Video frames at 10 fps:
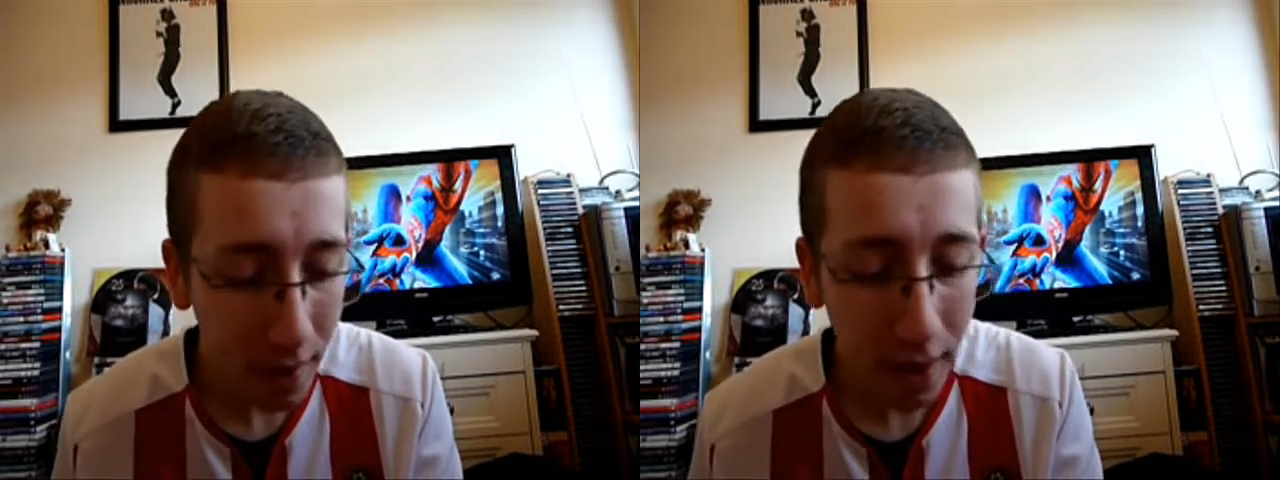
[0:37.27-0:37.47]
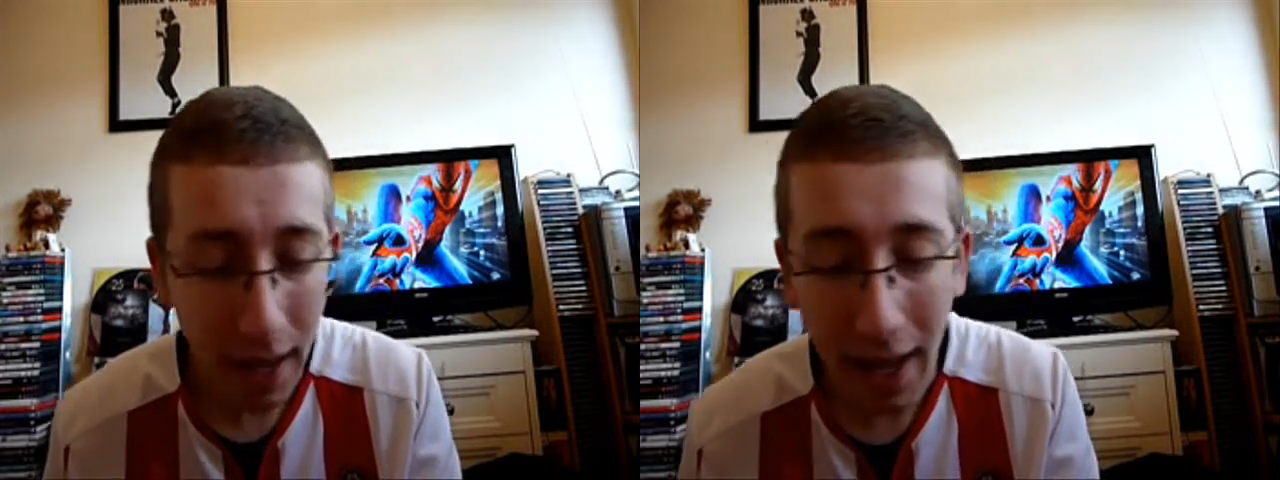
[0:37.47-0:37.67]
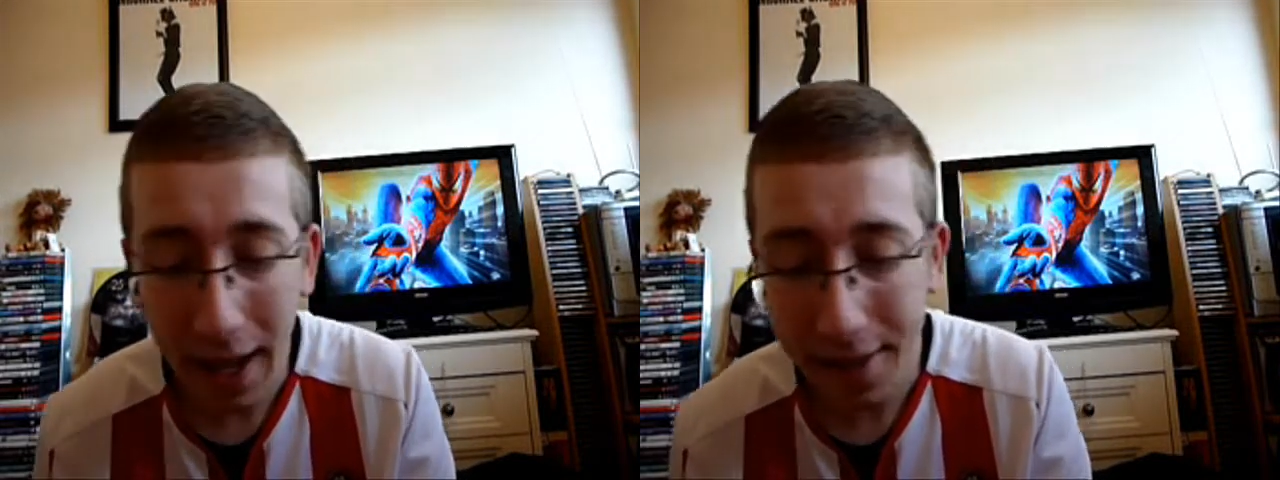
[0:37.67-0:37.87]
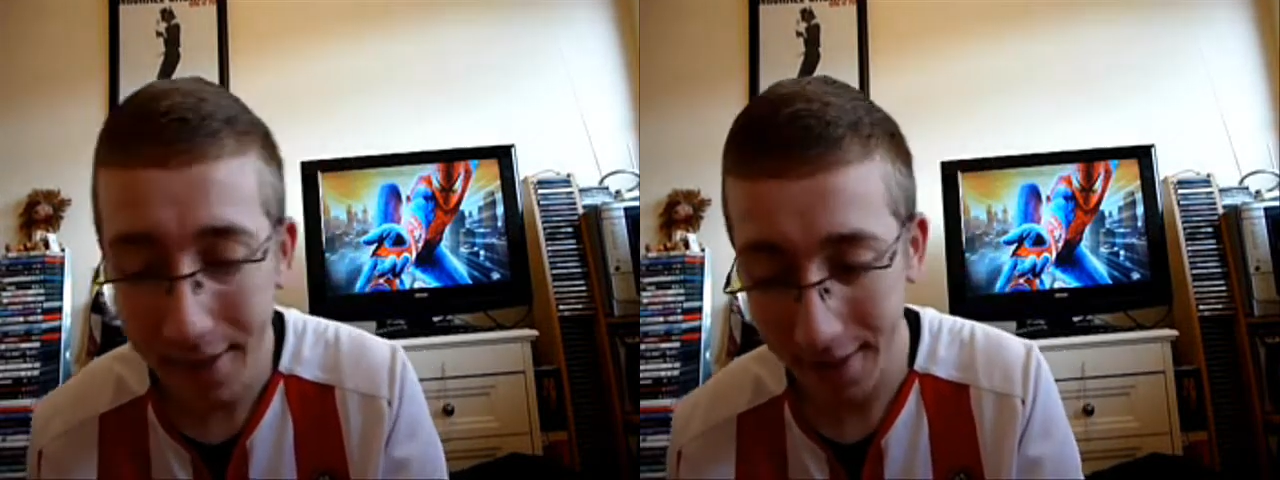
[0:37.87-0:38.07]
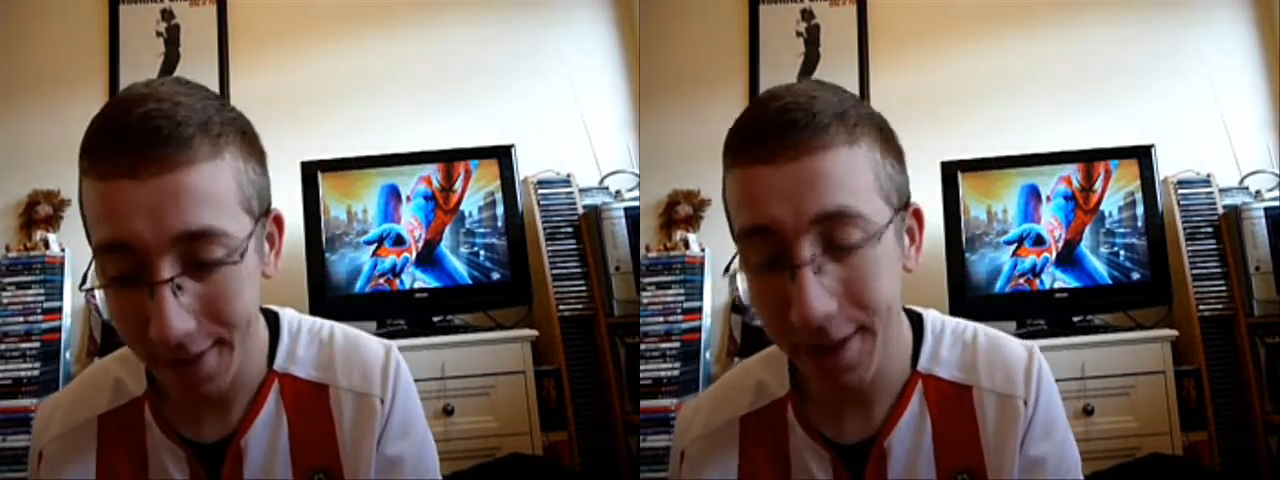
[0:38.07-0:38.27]

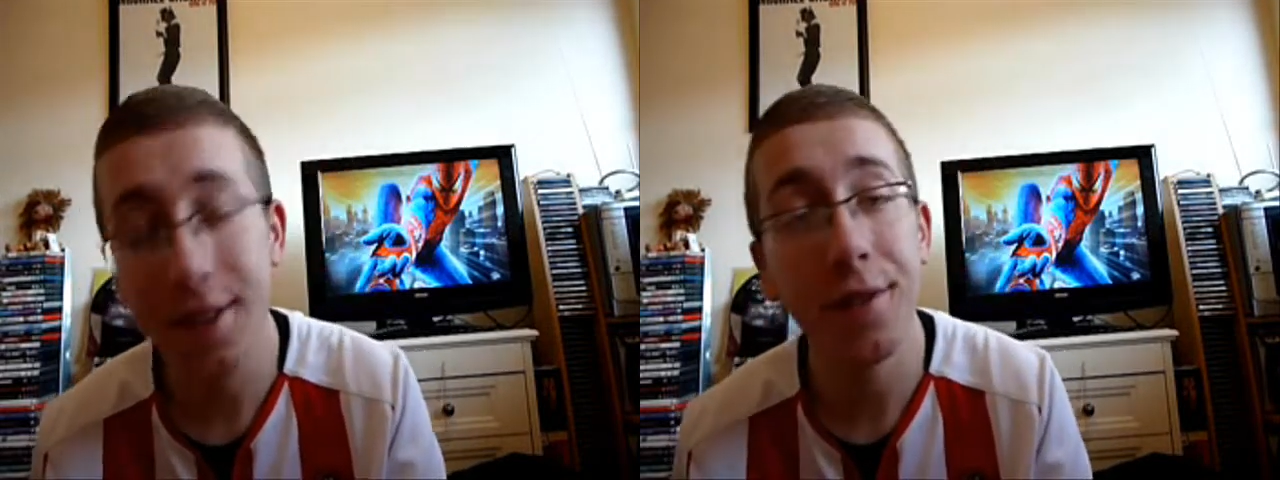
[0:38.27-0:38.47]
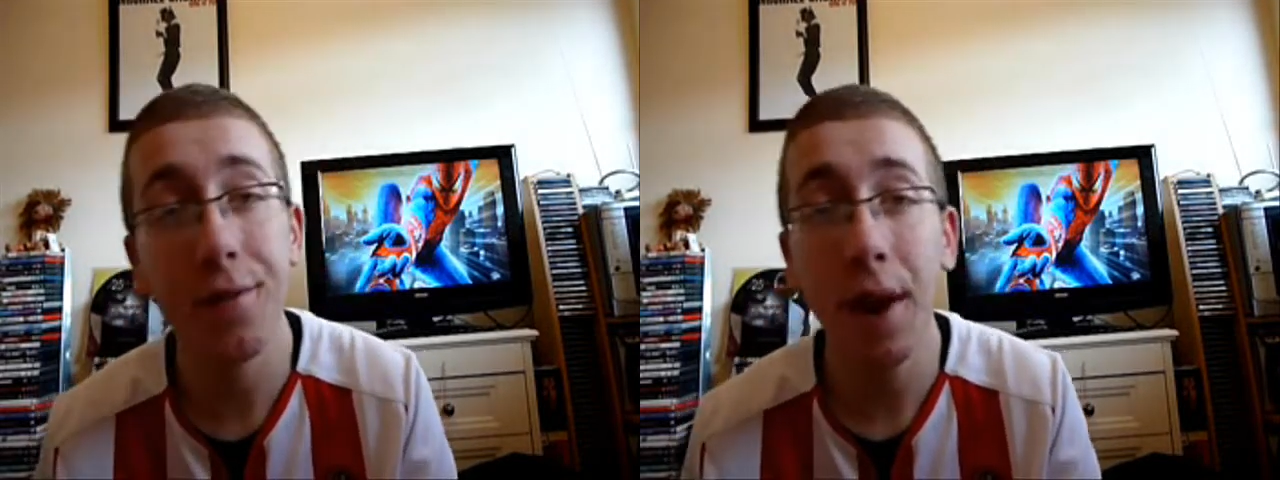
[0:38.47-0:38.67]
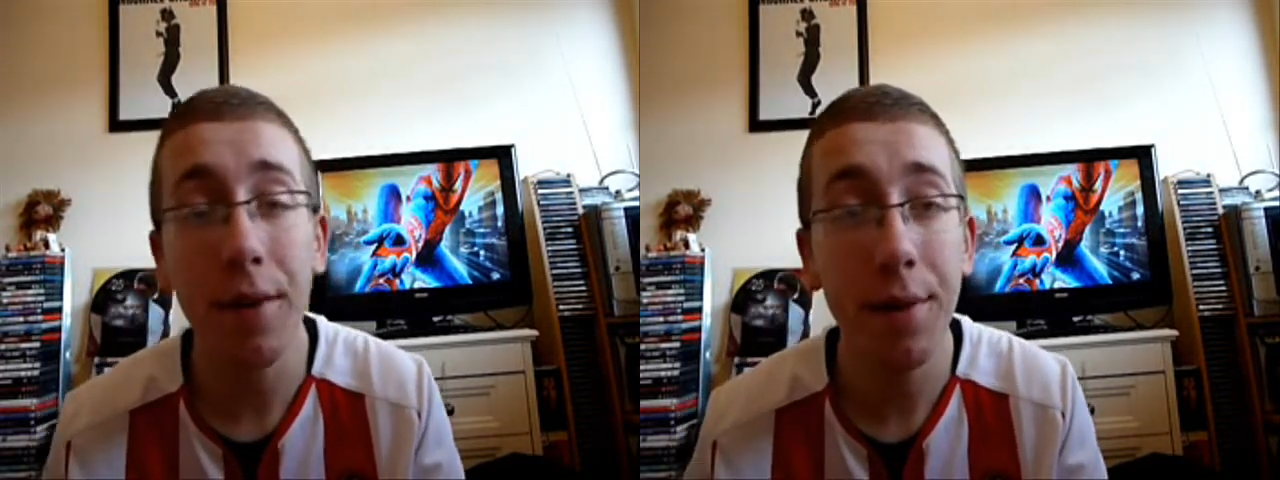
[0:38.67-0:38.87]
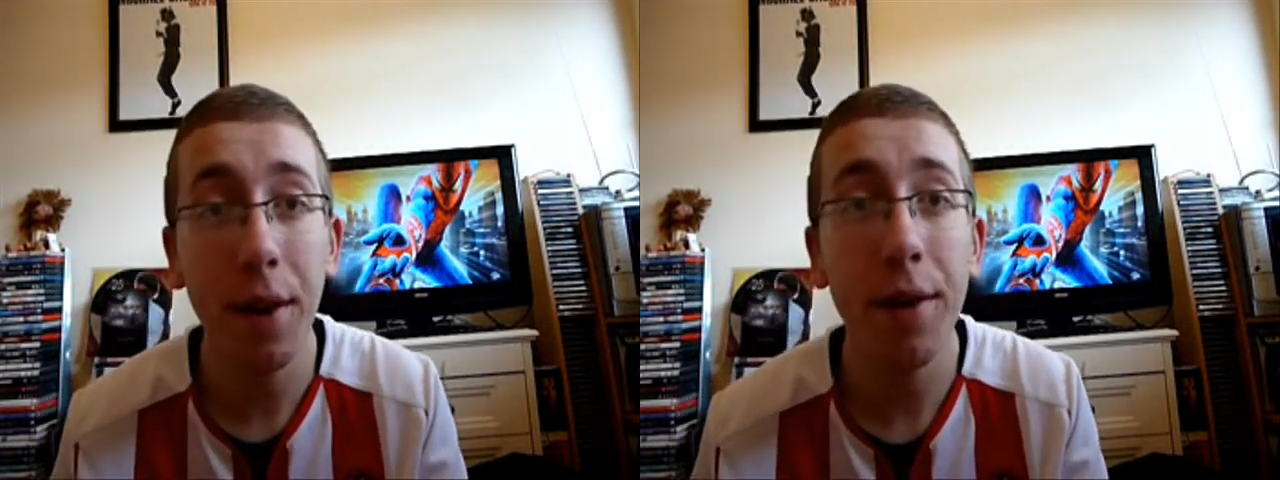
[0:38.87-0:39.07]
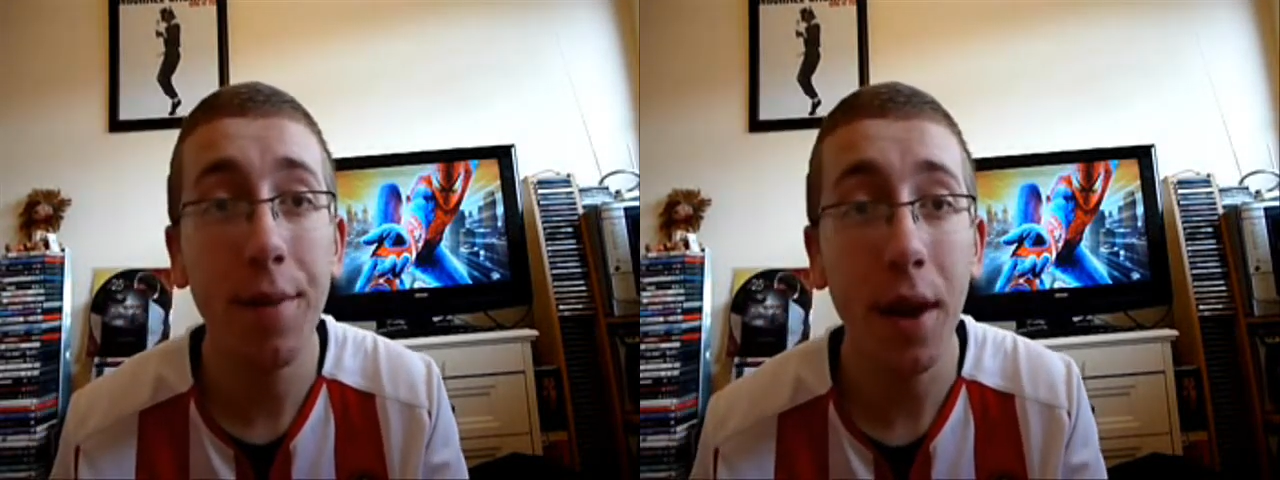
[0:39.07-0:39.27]
and it's a
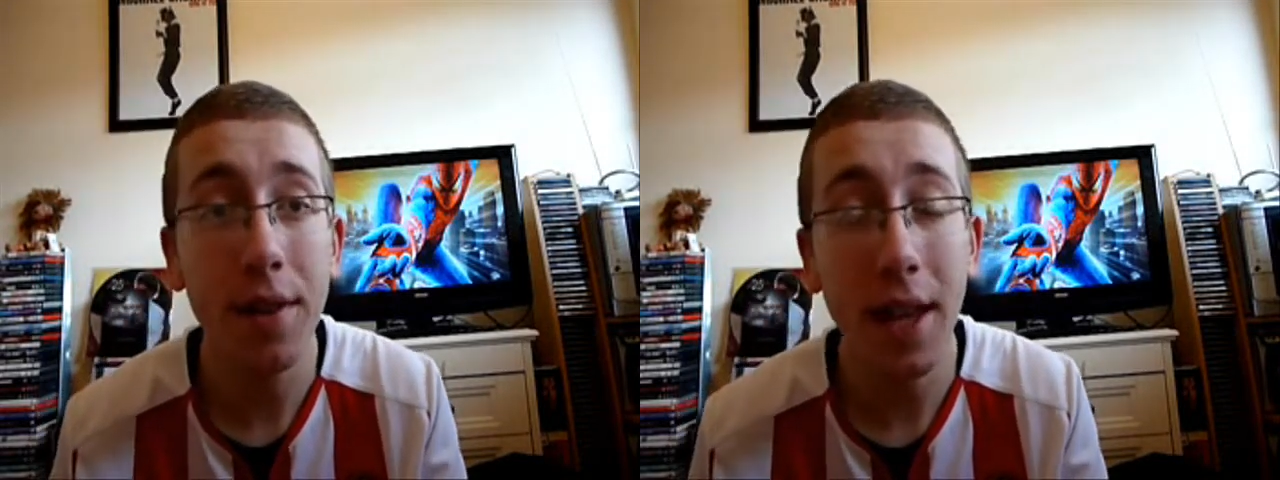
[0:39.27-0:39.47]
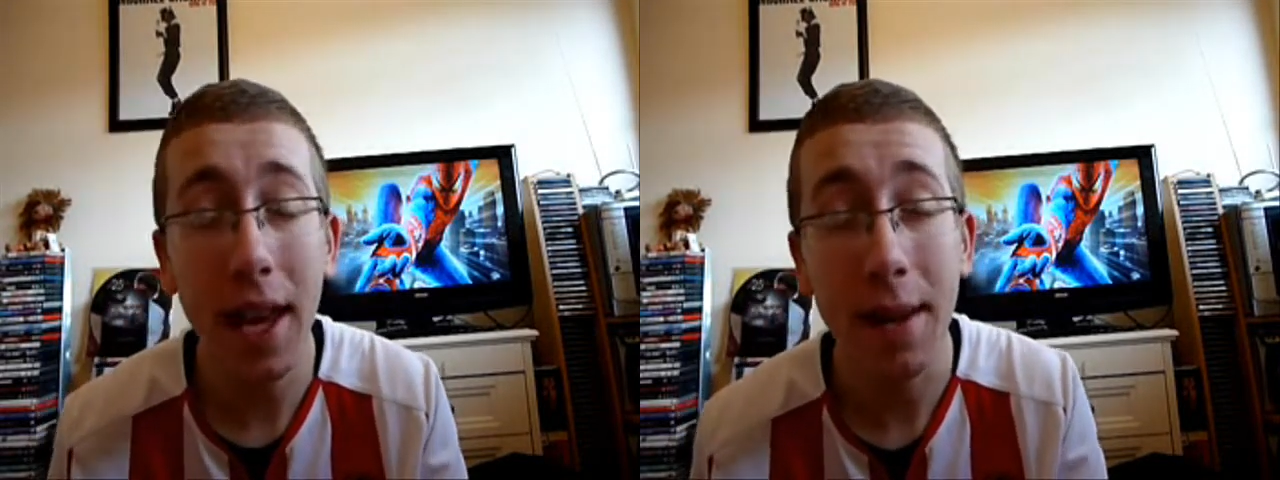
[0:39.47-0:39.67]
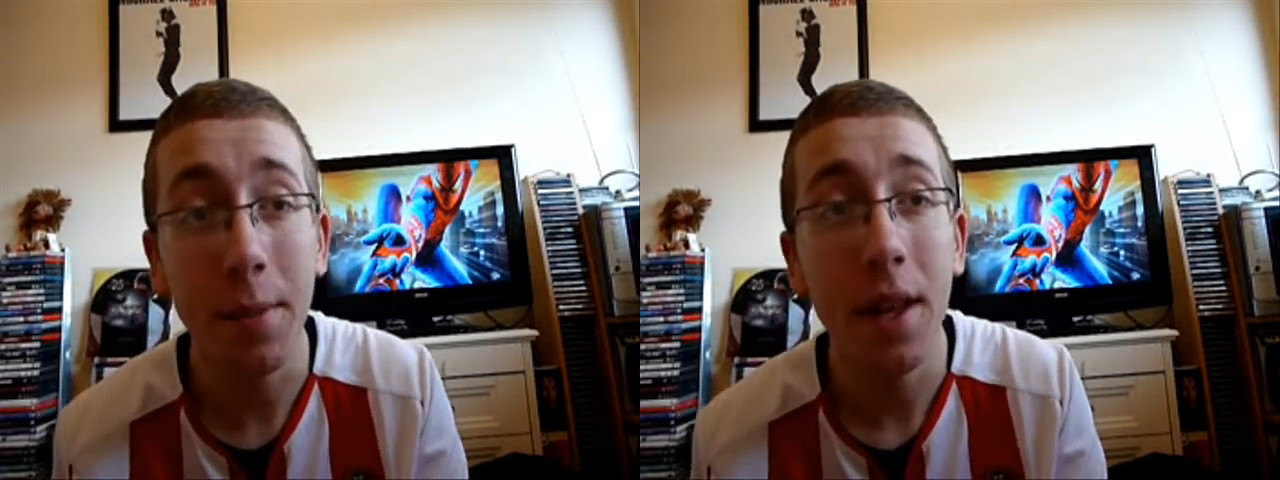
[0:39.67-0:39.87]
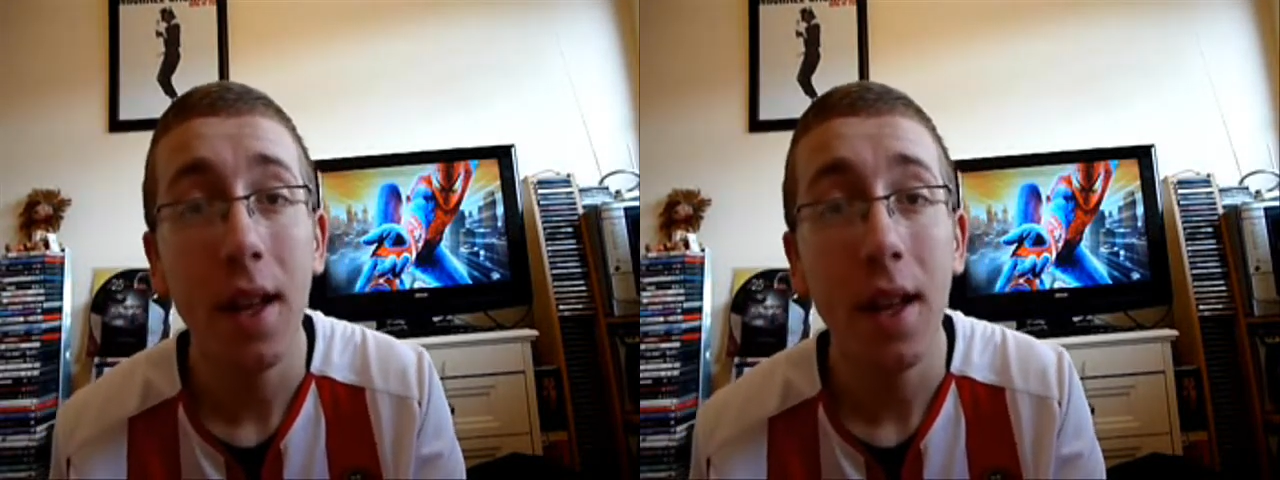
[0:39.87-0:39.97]
very fun game.